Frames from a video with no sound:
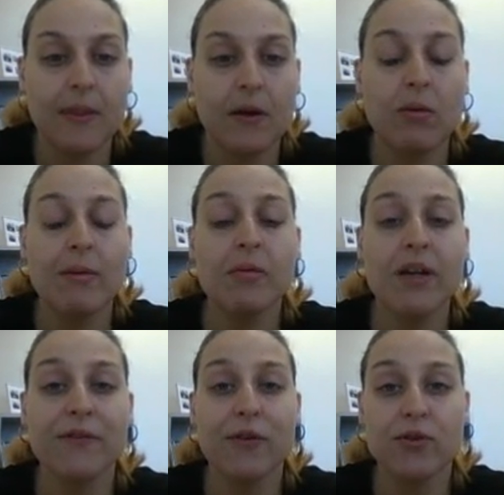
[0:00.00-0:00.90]
Remember,
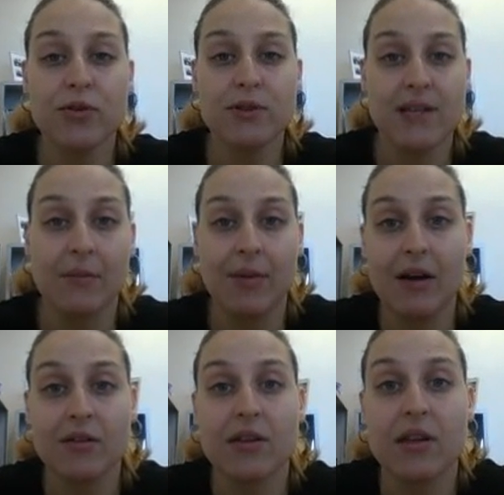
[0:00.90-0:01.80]
if you do type
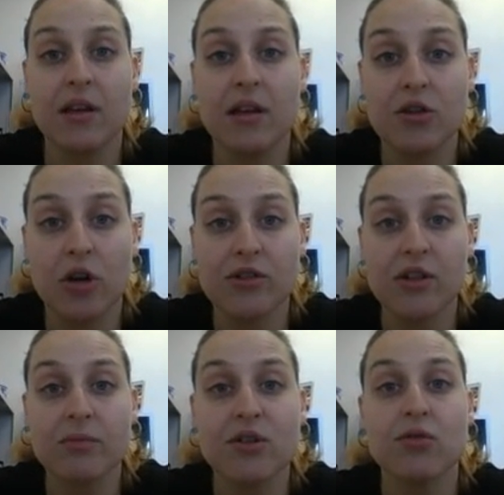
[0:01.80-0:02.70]
out the
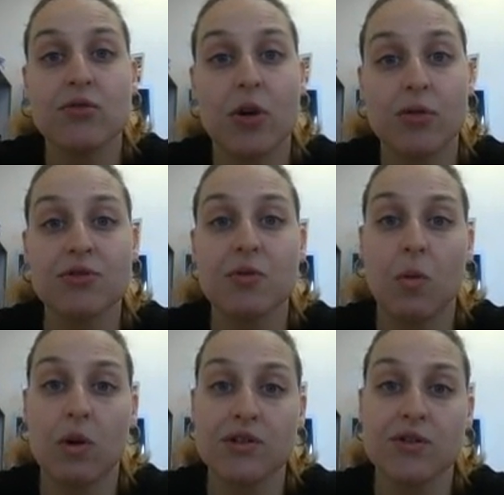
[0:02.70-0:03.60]
transcript, you don't
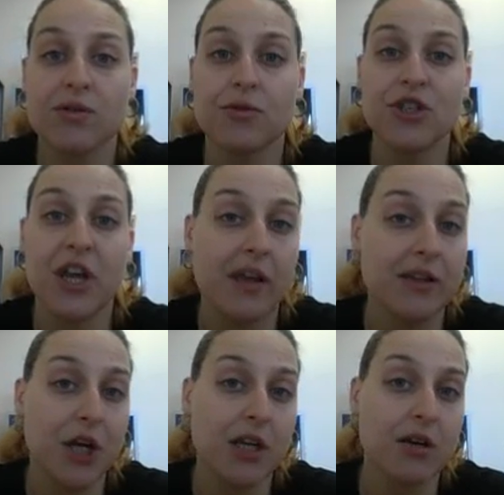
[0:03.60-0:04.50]
want to
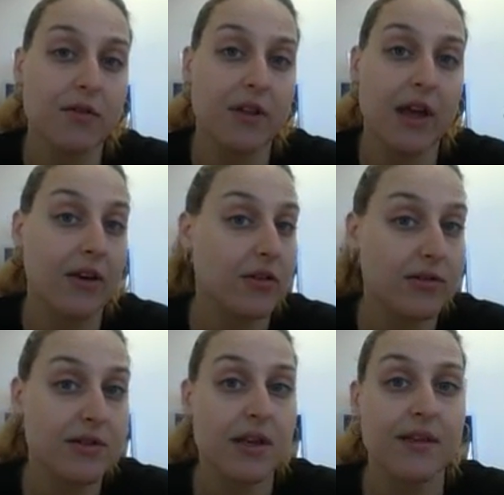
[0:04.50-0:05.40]
change any of the
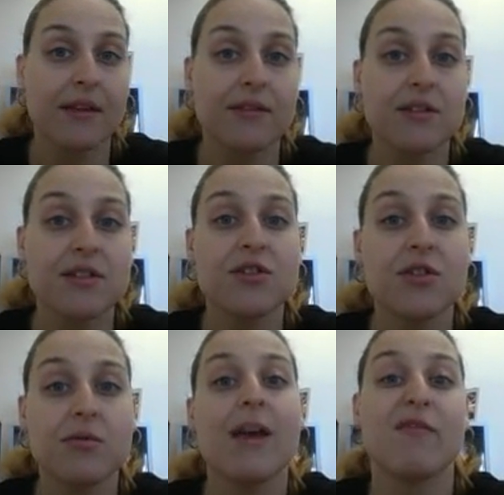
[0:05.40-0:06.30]
errors that the
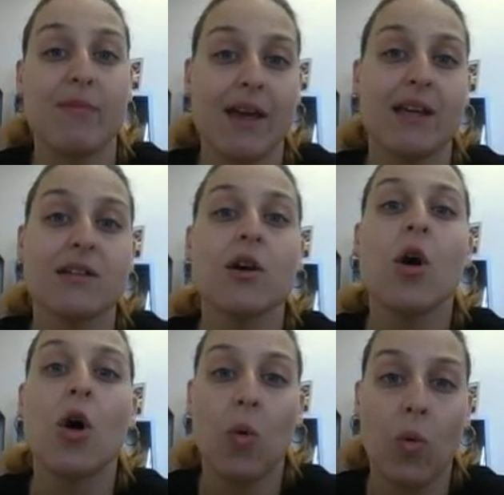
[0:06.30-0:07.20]
student may have made
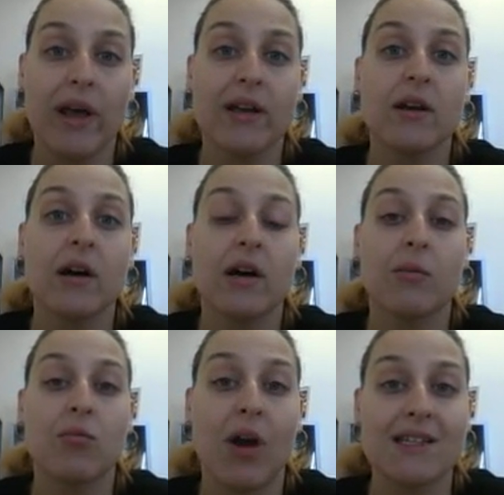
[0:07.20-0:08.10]
when
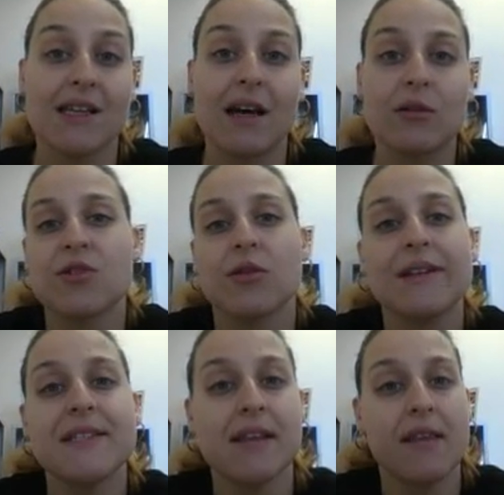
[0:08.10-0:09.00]
writing it out. So
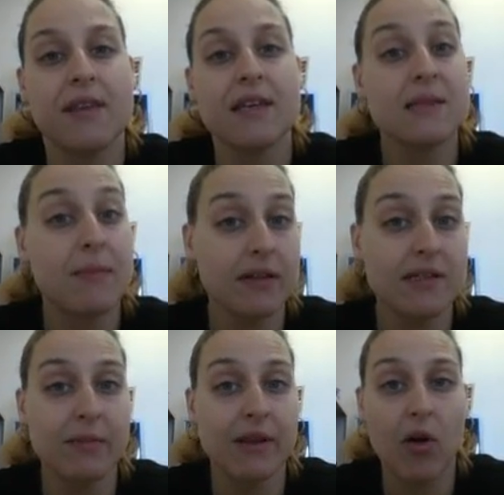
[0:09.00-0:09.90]
let's say that they spelled
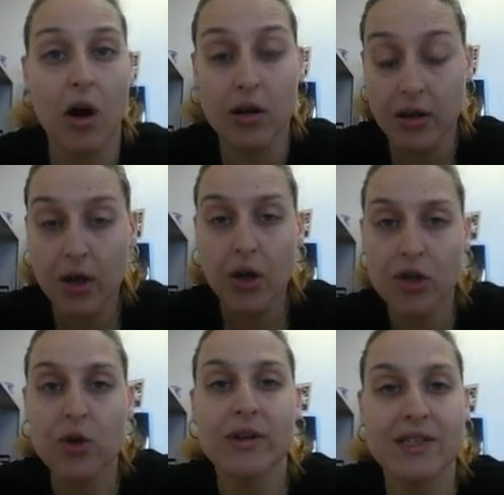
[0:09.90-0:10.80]
something wrong.
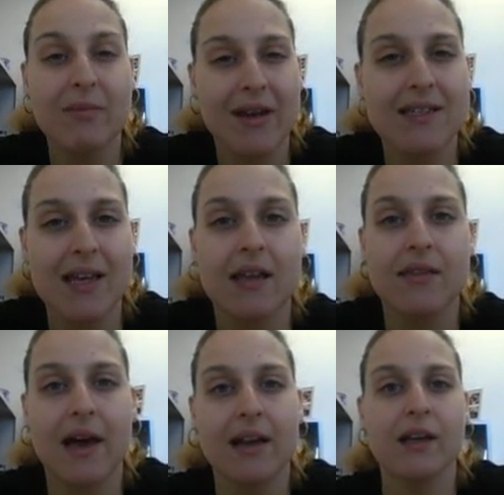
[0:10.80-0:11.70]
You want to maintain
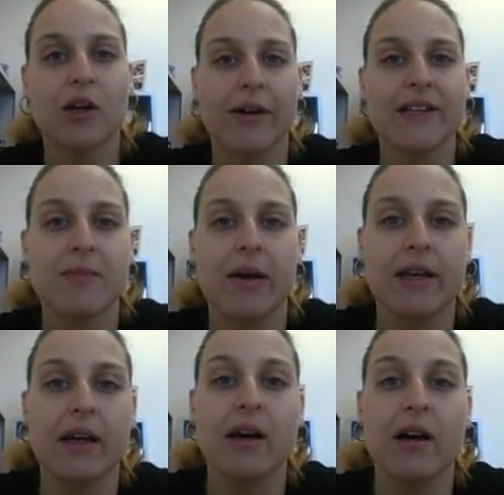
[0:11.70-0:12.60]
that incorrect
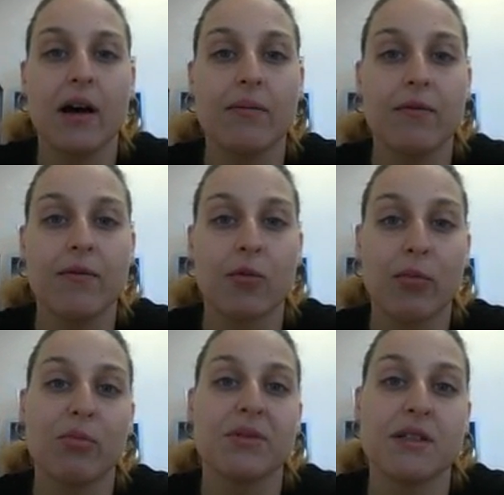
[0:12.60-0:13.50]
spelling for
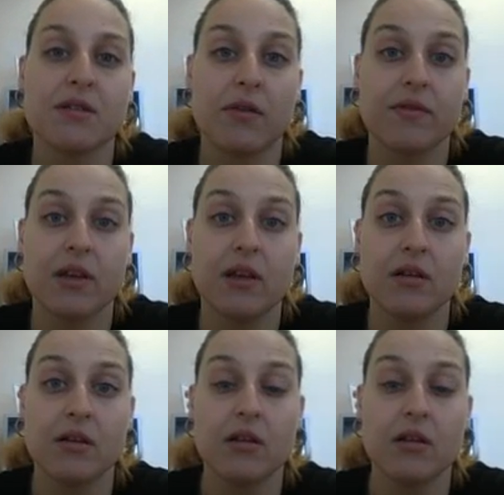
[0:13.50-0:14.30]
purposes of the